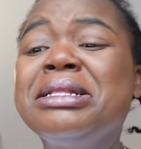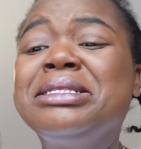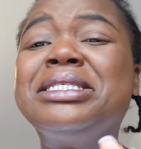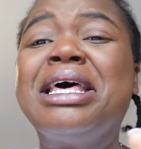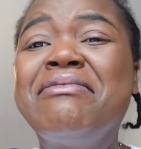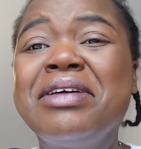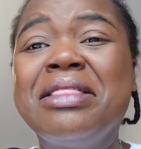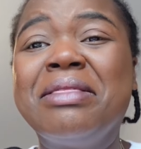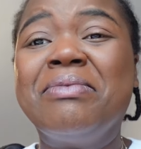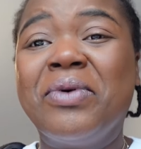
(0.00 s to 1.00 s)
7
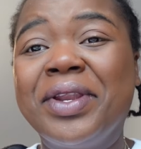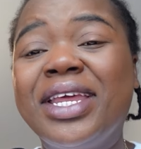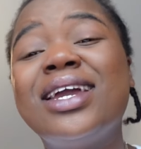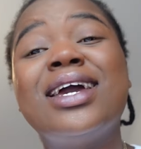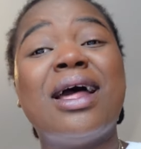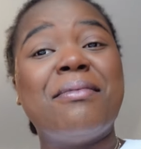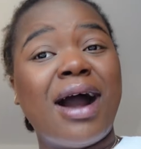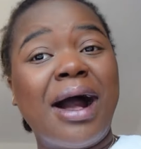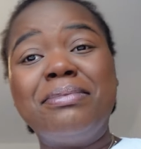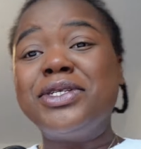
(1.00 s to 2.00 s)
in the morning and I'm
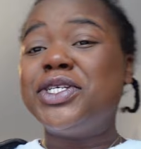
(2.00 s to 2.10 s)
up,